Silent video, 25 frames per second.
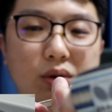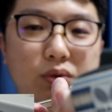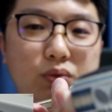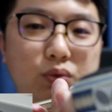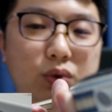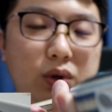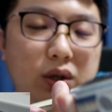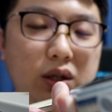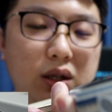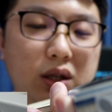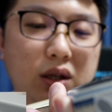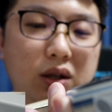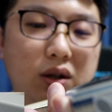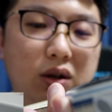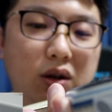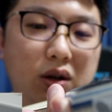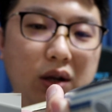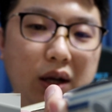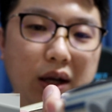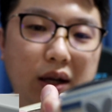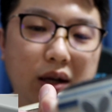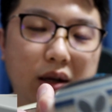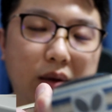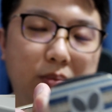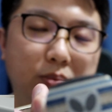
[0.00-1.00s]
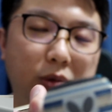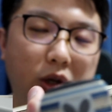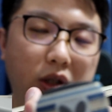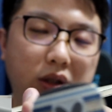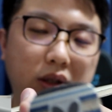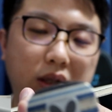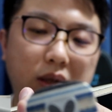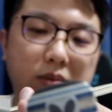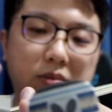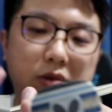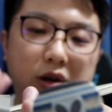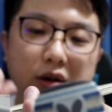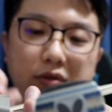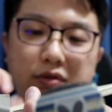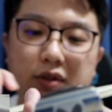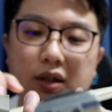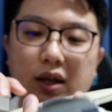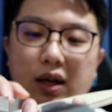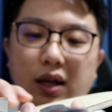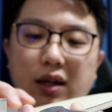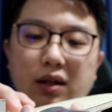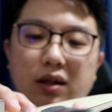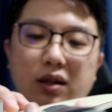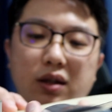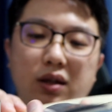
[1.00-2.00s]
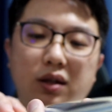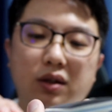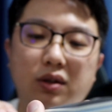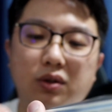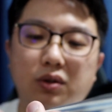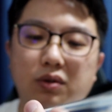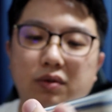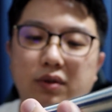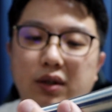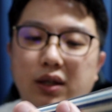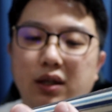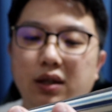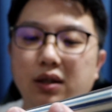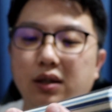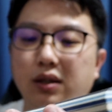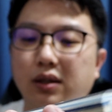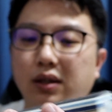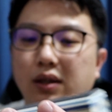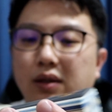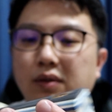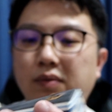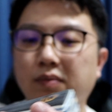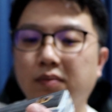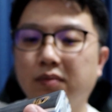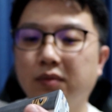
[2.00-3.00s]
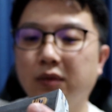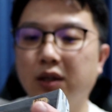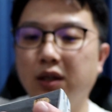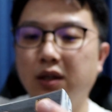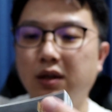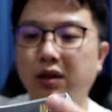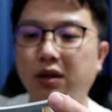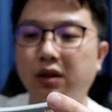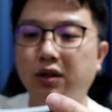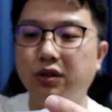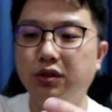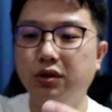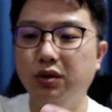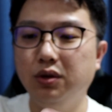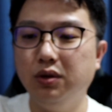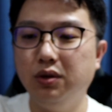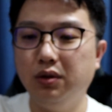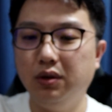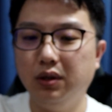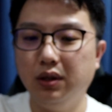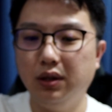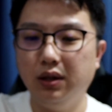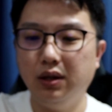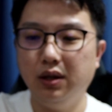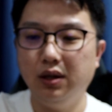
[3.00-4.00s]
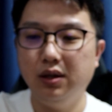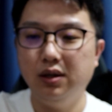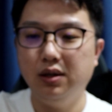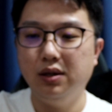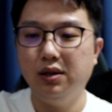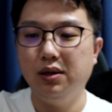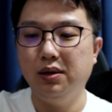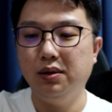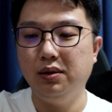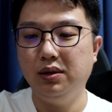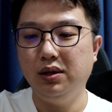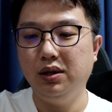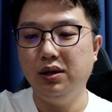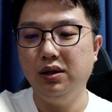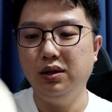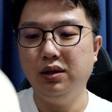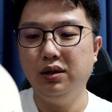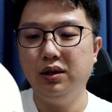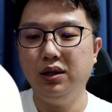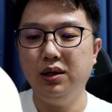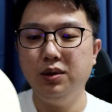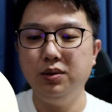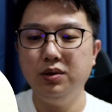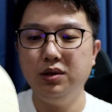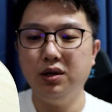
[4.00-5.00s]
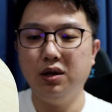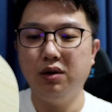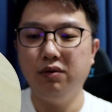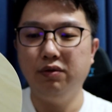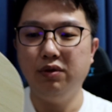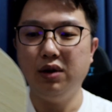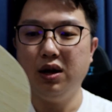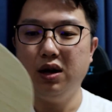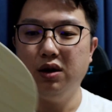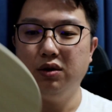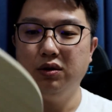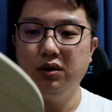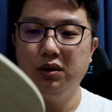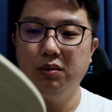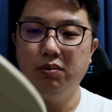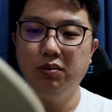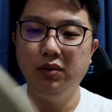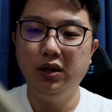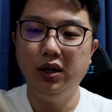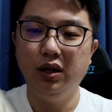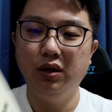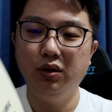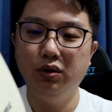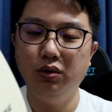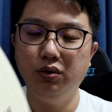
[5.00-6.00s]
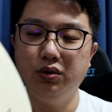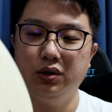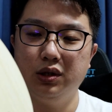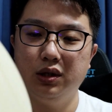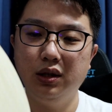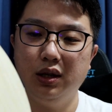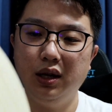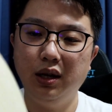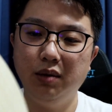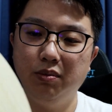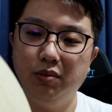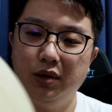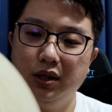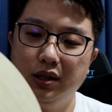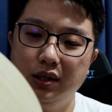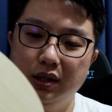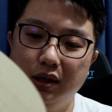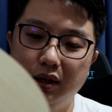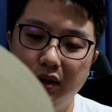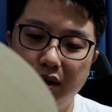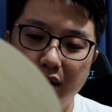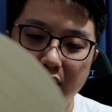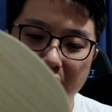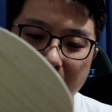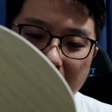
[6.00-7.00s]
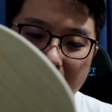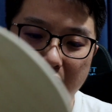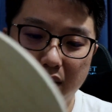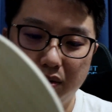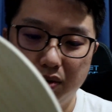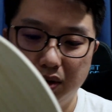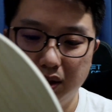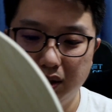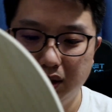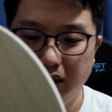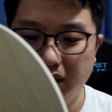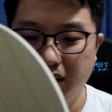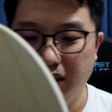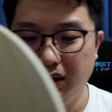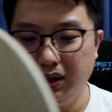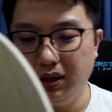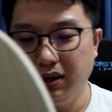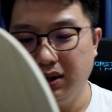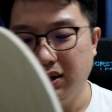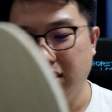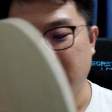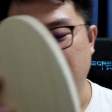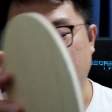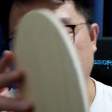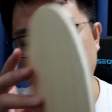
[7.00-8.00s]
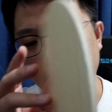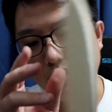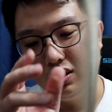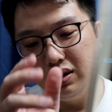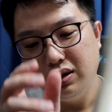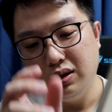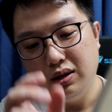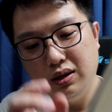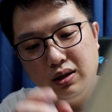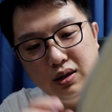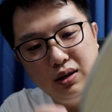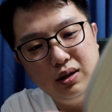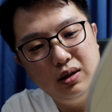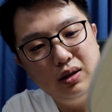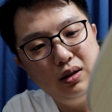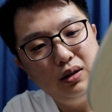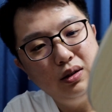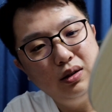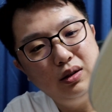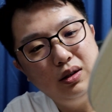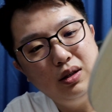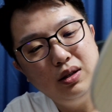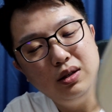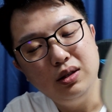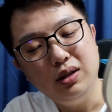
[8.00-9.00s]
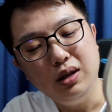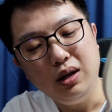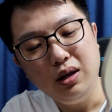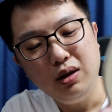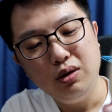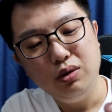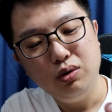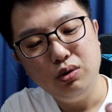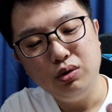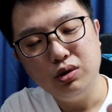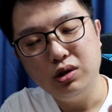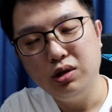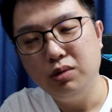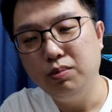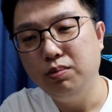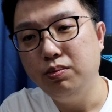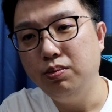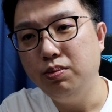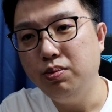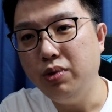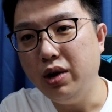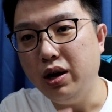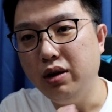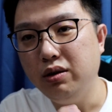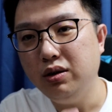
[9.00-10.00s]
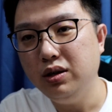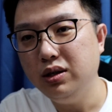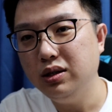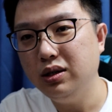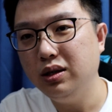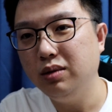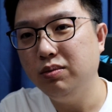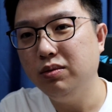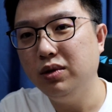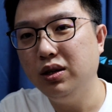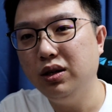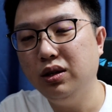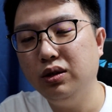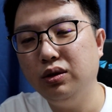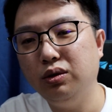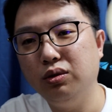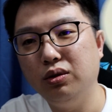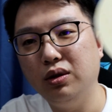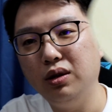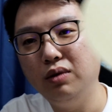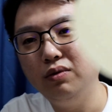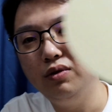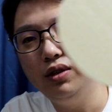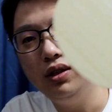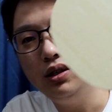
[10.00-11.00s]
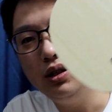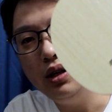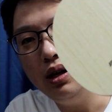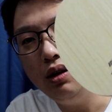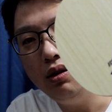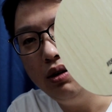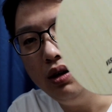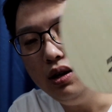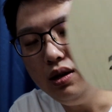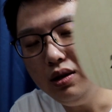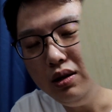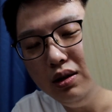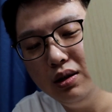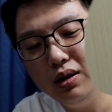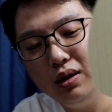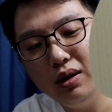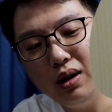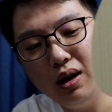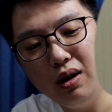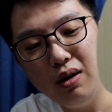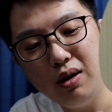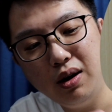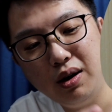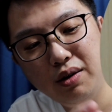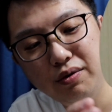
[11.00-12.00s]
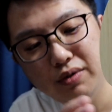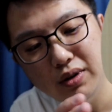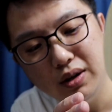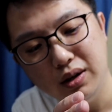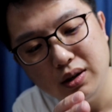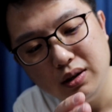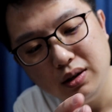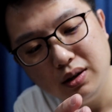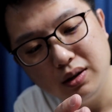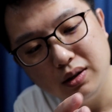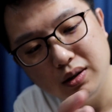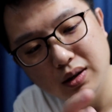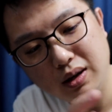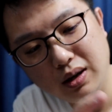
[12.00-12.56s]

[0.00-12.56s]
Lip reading: wording at the bottom of the handle over here. So in terms of how the blade looks like, basically I would say the design looks very similar to a Viscaria. However,